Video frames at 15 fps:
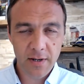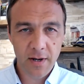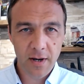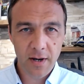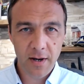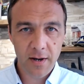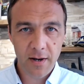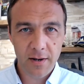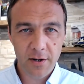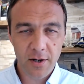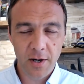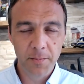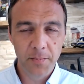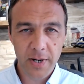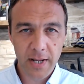
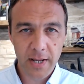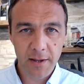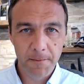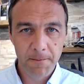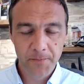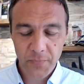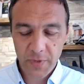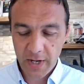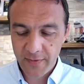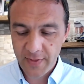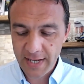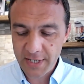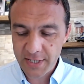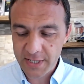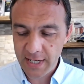company, and
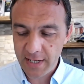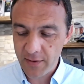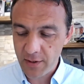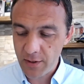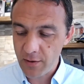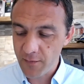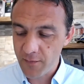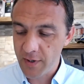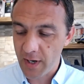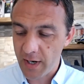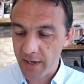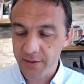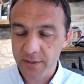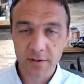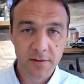they see that you've
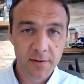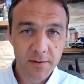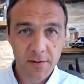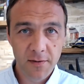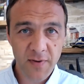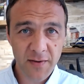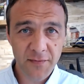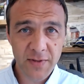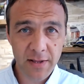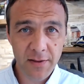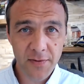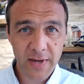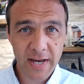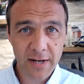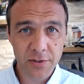got
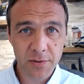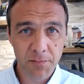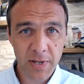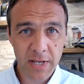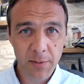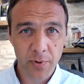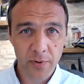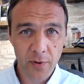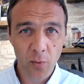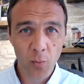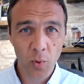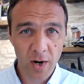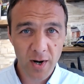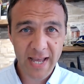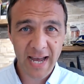15,000 people that
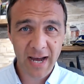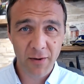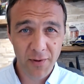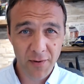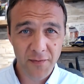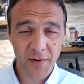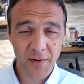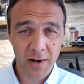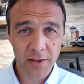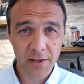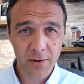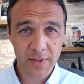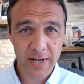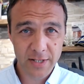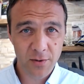work out, that follow
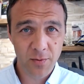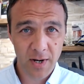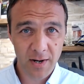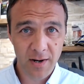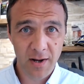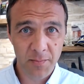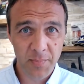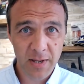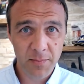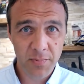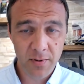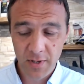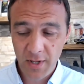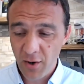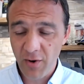you. That's quite a lot of
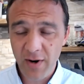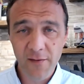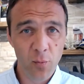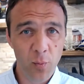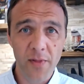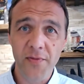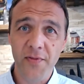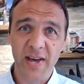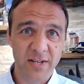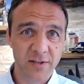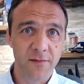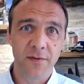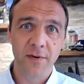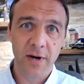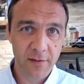people, or even
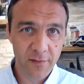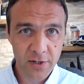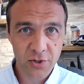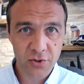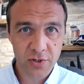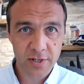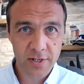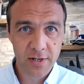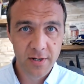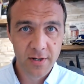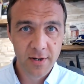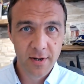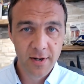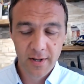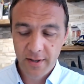1,500.
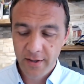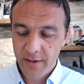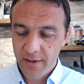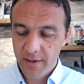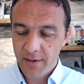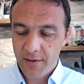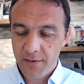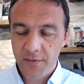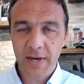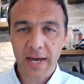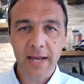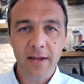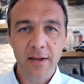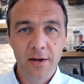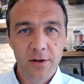
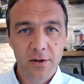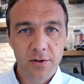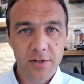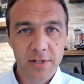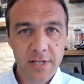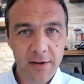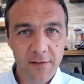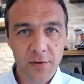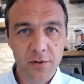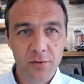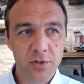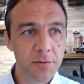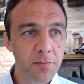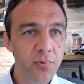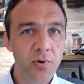They could give you
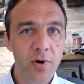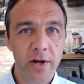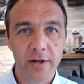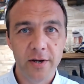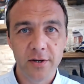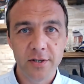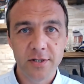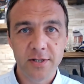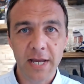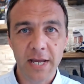some products.